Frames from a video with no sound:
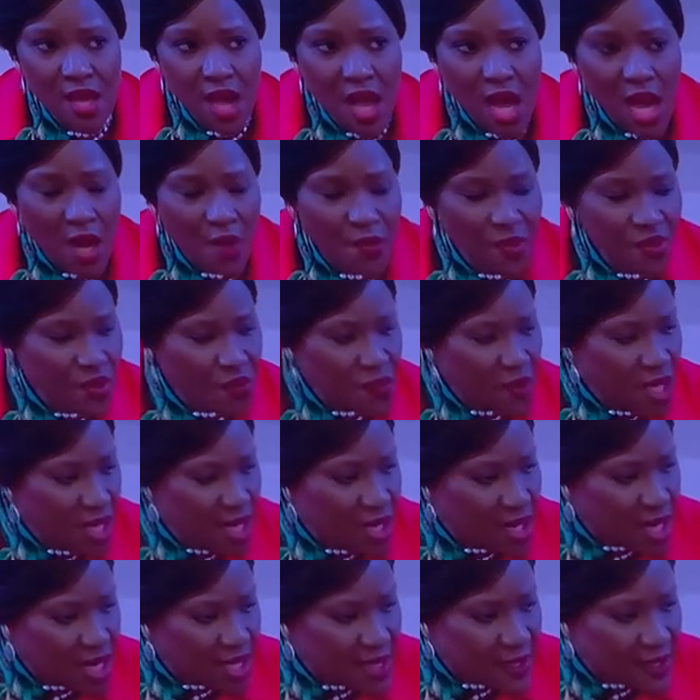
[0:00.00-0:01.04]
I was really
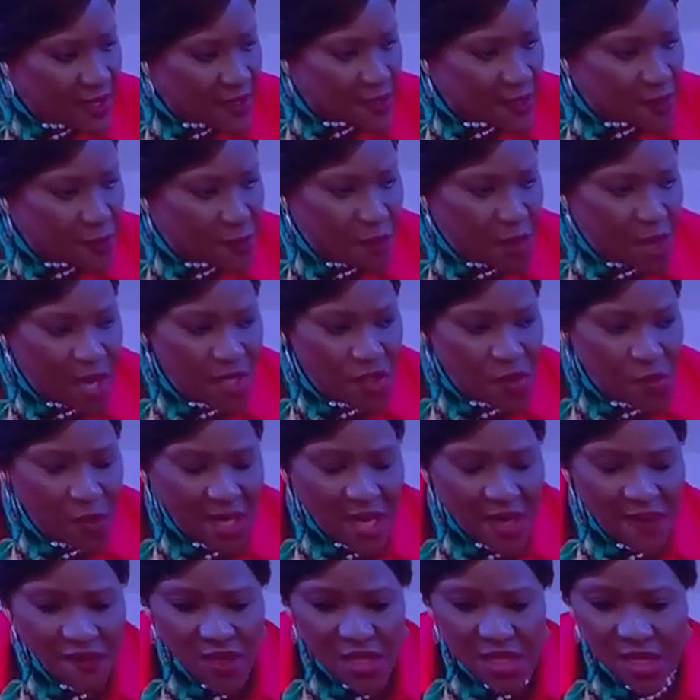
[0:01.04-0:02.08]
nicely surprised when I
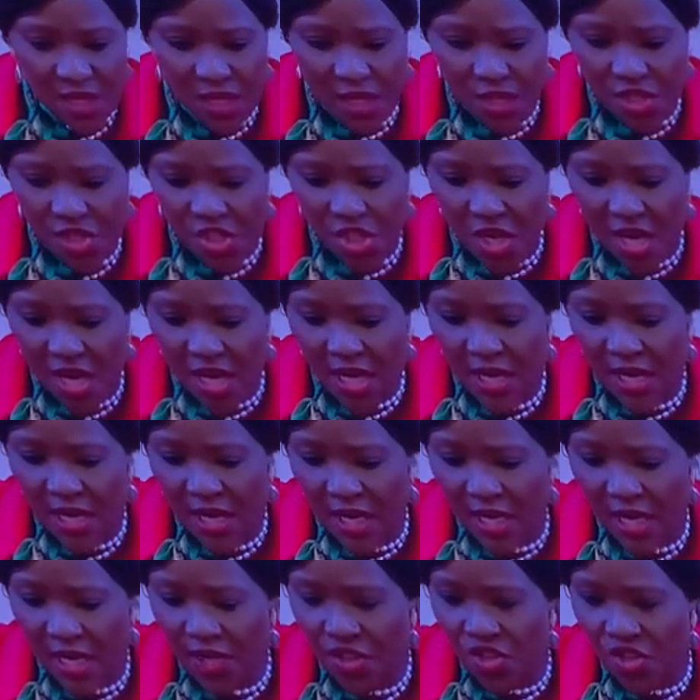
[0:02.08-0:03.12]
visited China
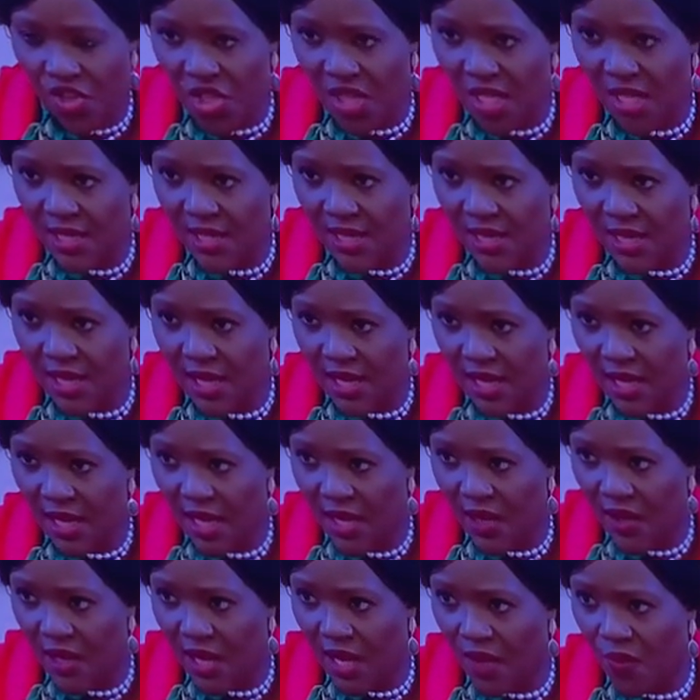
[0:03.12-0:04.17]
in Shenzhen
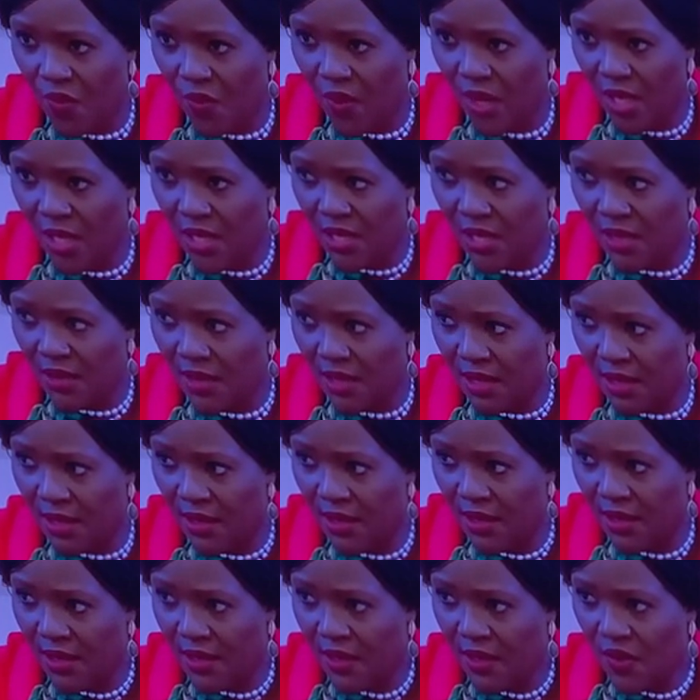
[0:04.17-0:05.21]
and went to
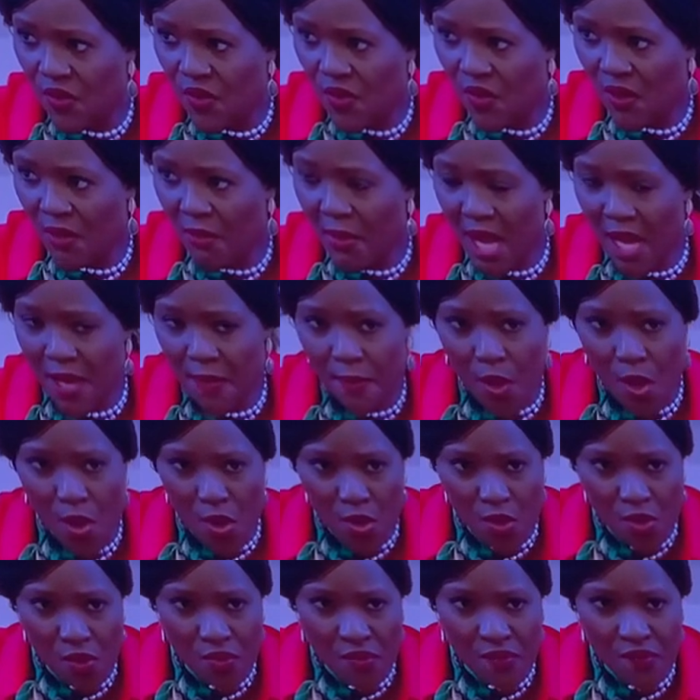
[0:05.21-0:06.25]
the
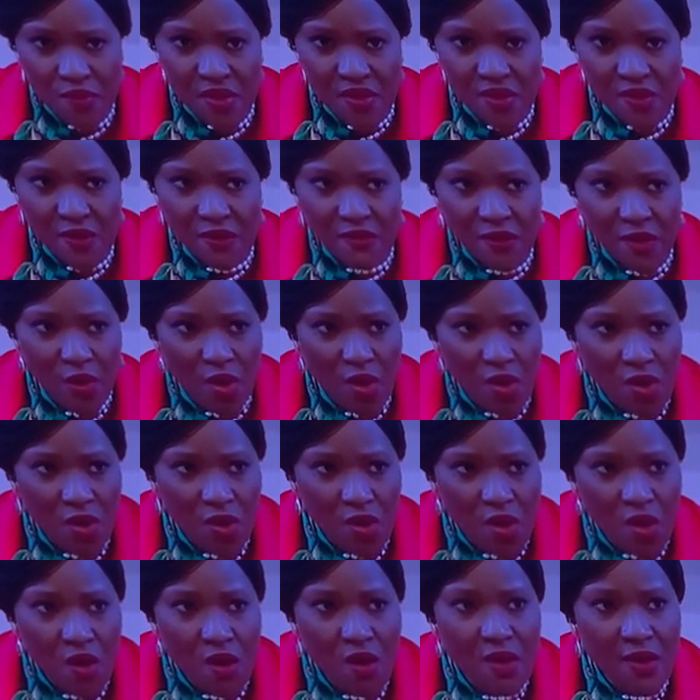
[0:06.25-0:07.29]
Maiko Reserve in Hong
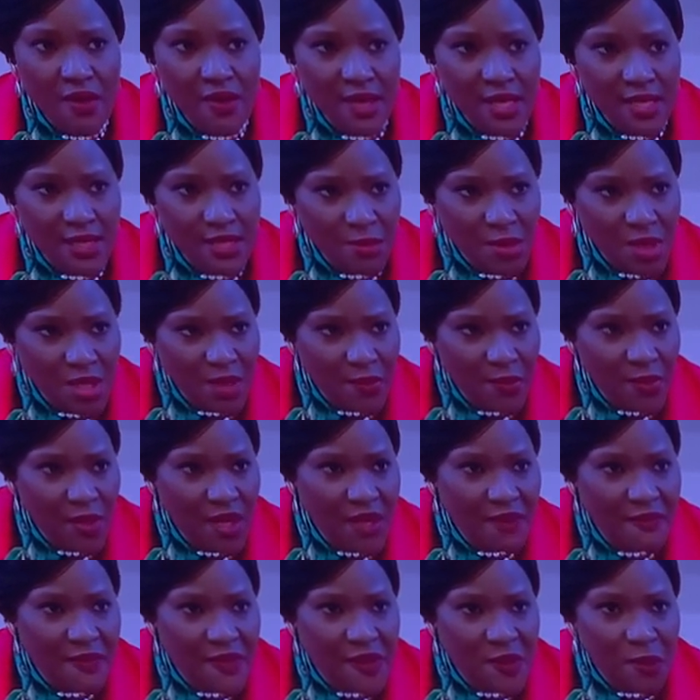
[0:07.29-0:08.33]
Kong that
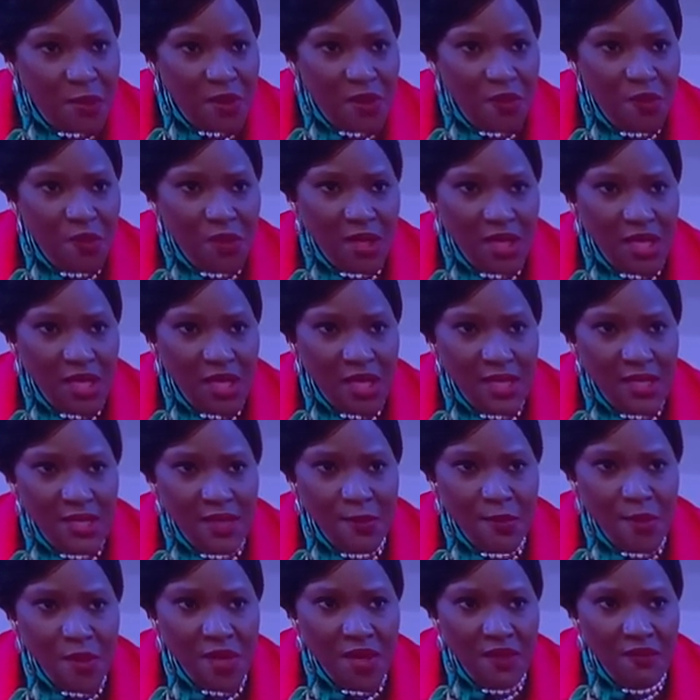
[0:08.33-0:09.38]
WWF has been working and
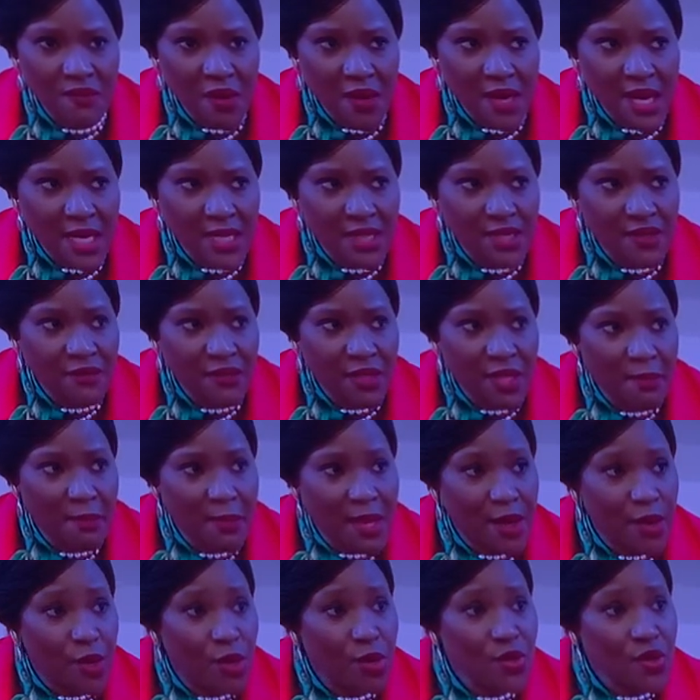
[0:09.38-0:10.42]
supporting very actively,
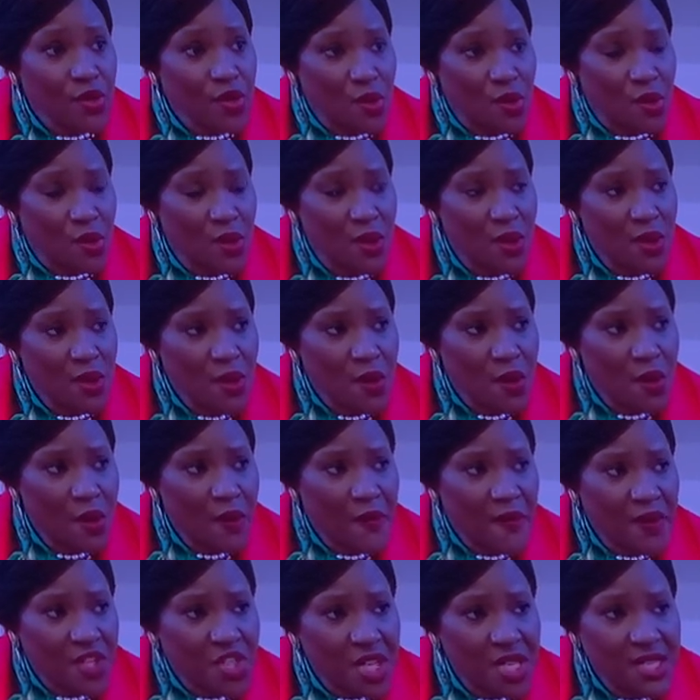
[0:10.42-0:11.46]
but also on the
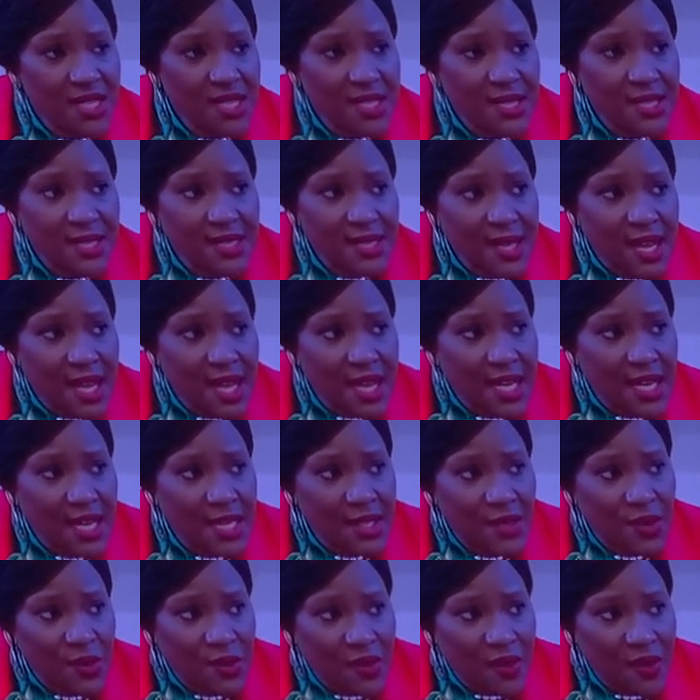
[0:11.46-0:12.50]
Shenzhen side
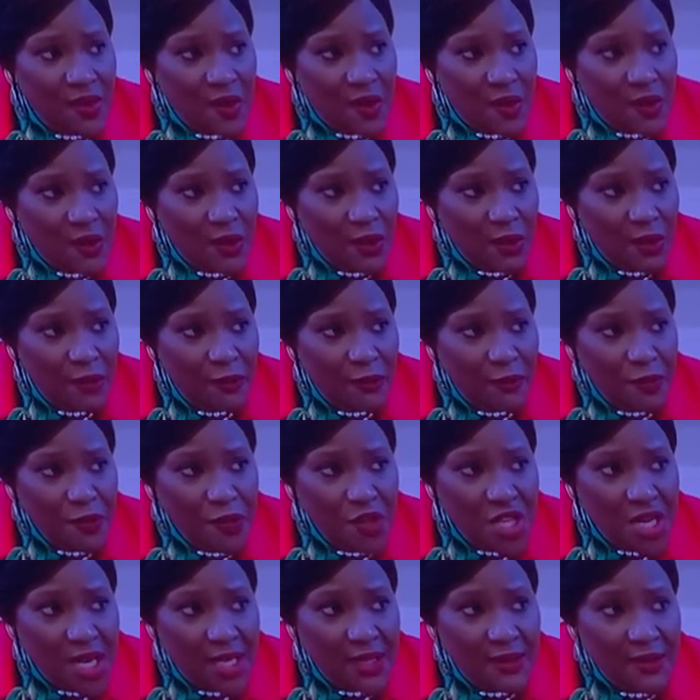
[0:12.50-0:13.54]
on
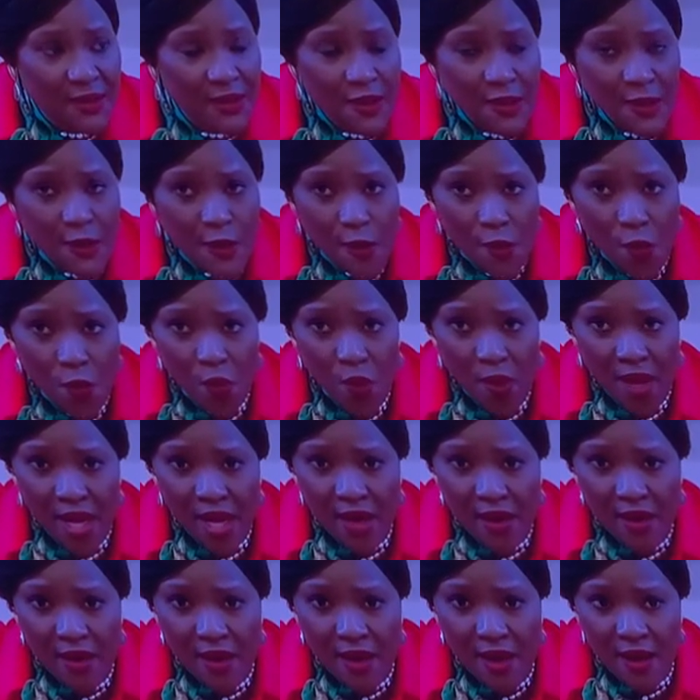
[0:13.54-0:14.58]
Fujian,
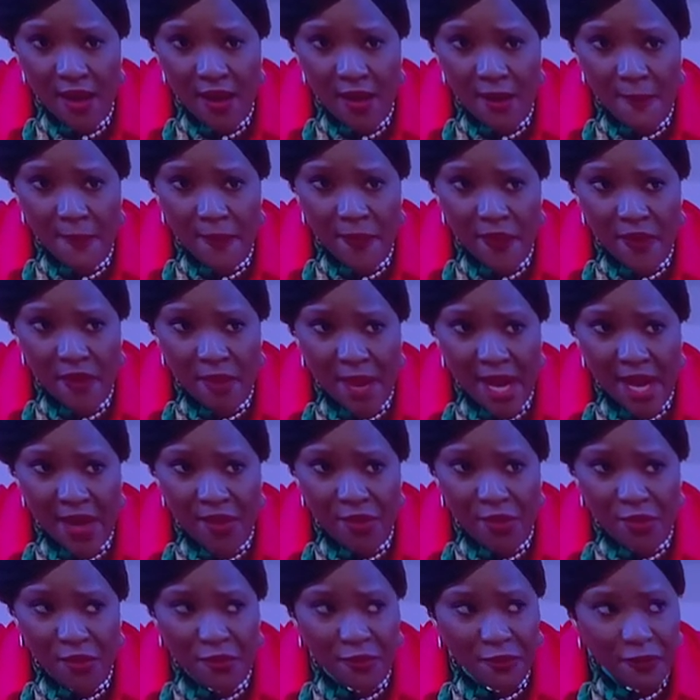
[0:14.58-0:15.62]
where the
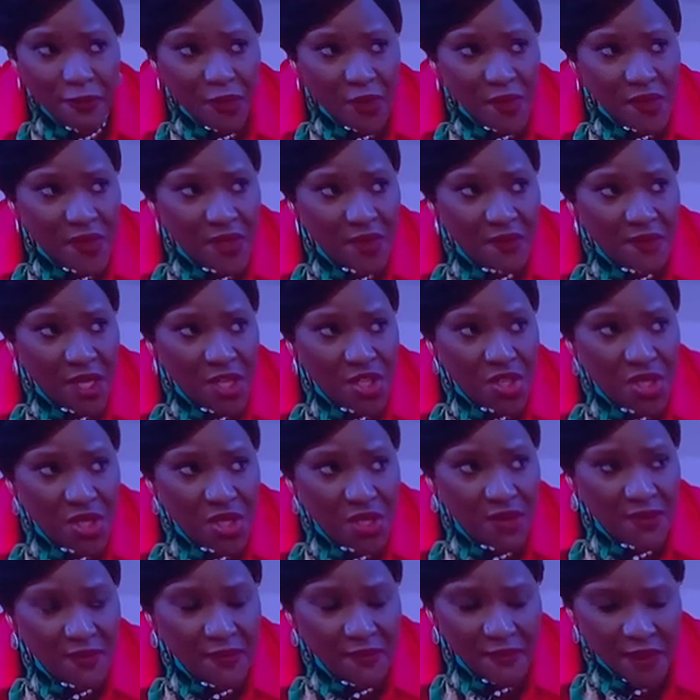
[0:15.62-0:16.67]
Mangrove Conservation
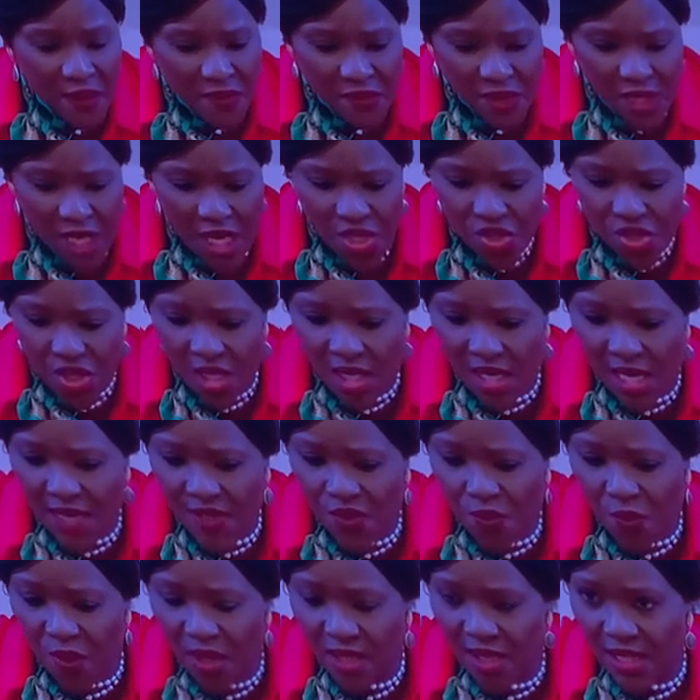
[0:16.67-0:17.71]
Foundation has
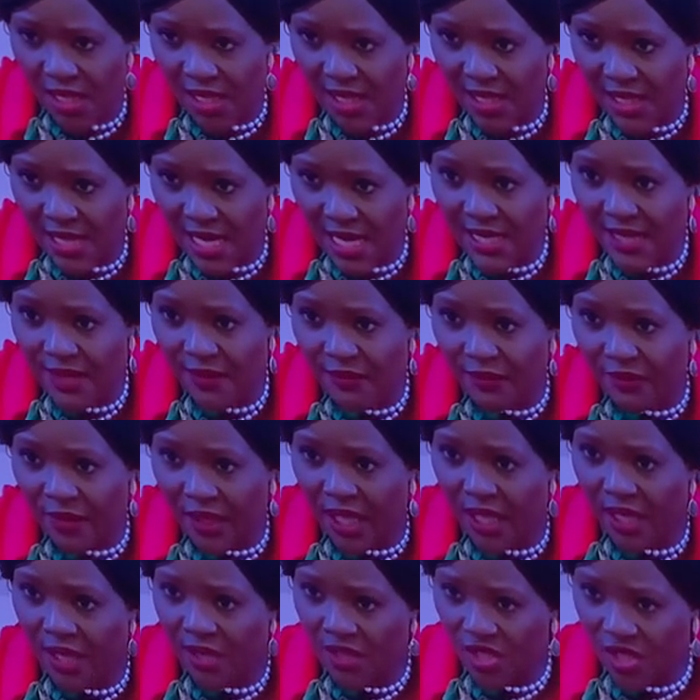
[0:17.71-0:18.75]
worked
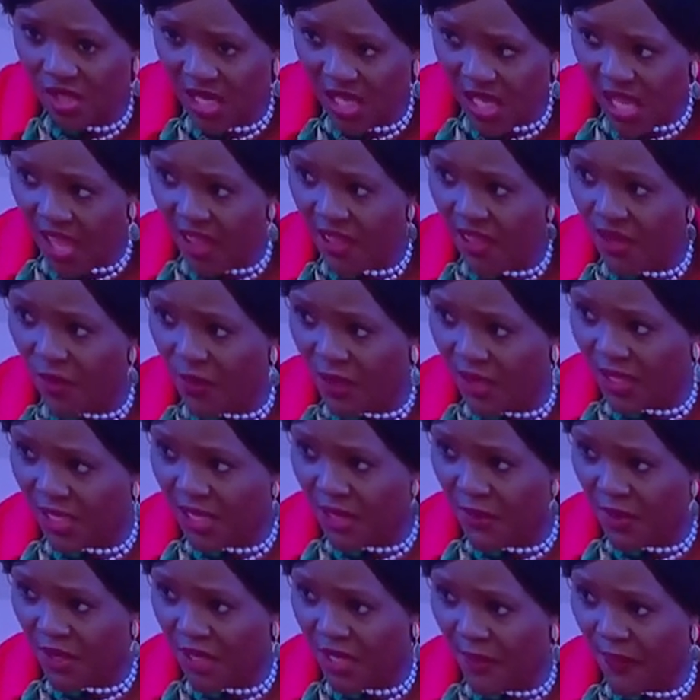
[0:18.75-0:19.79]
extensively together with
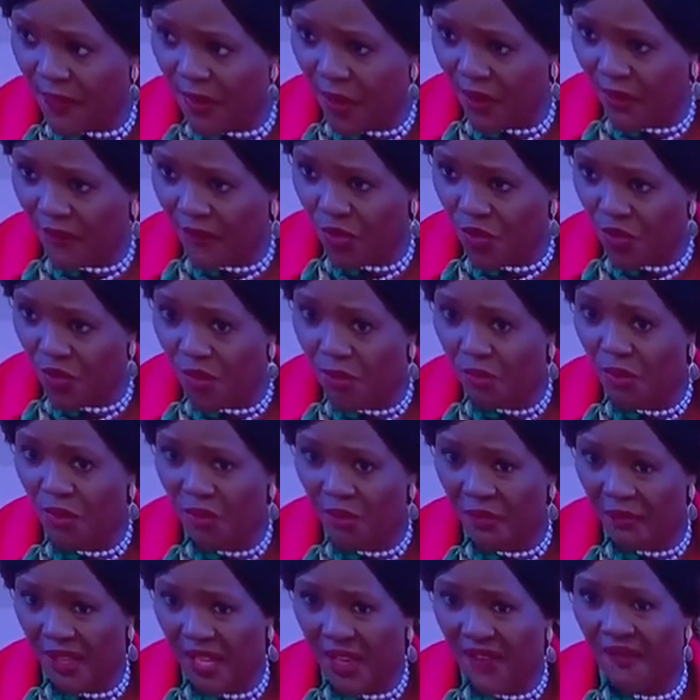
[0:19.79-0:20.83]
WWF to
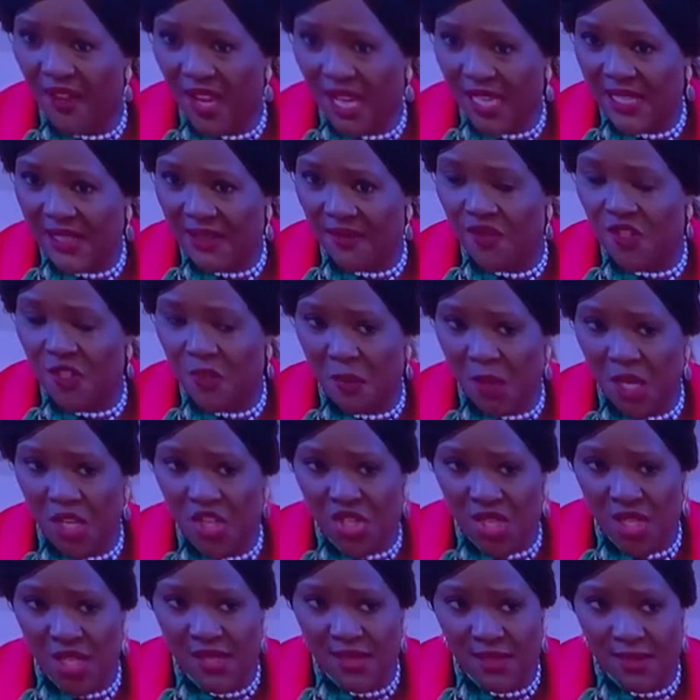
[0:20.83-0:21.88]
remove invasive
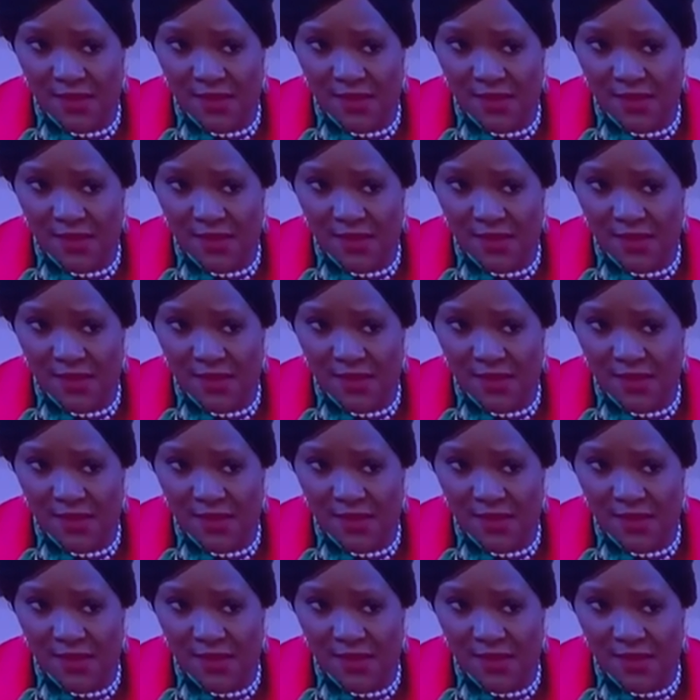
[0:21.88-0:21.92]
species.